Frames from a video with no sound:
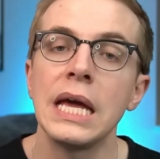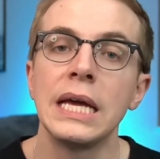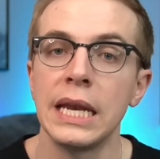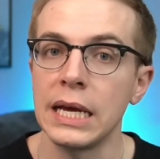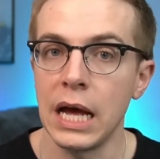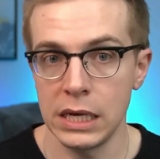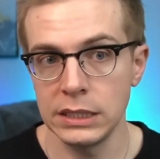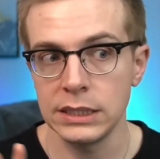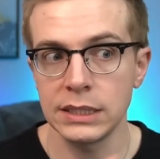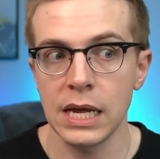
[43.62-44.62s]
getting
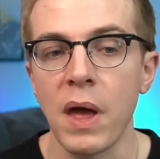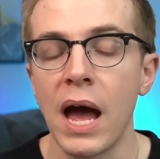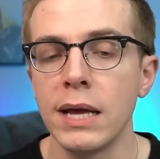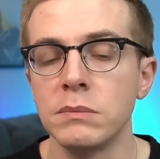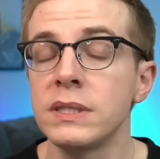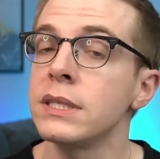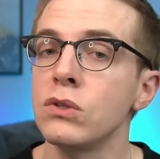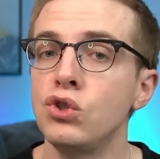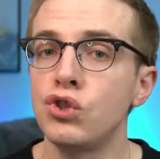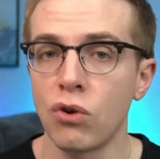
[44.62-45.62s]
iced. I'm
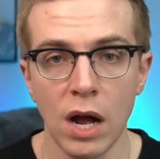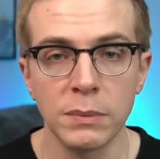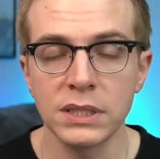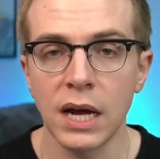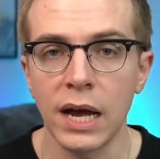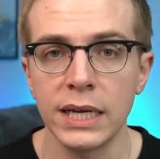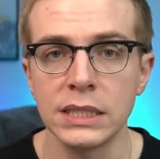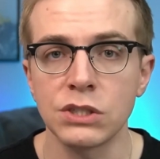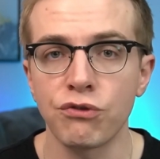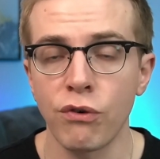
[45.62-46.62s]
still
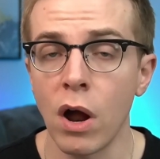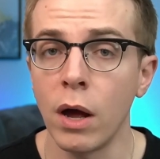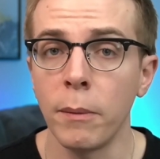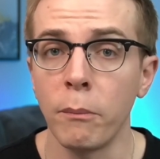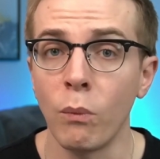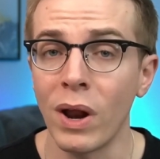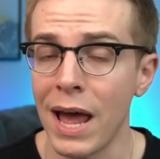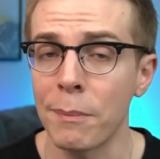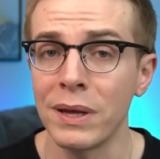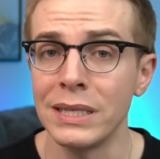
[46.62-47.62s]
traumatized from what
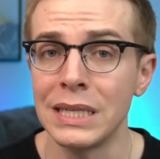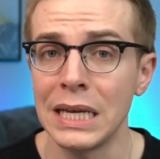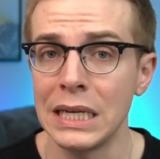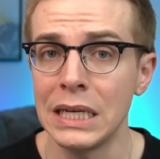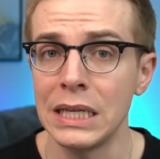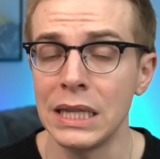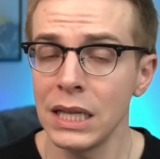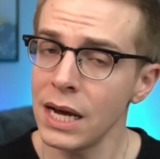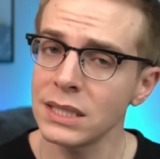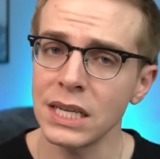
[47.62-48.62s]
happened in the
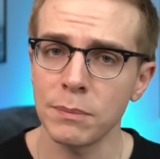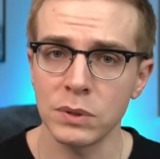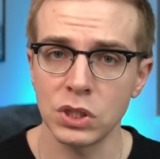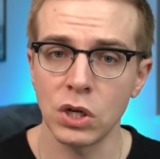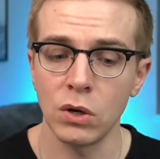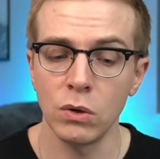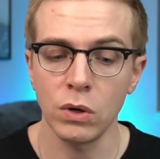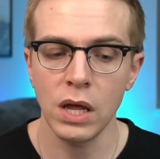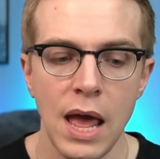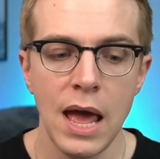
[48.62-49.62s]
last episode,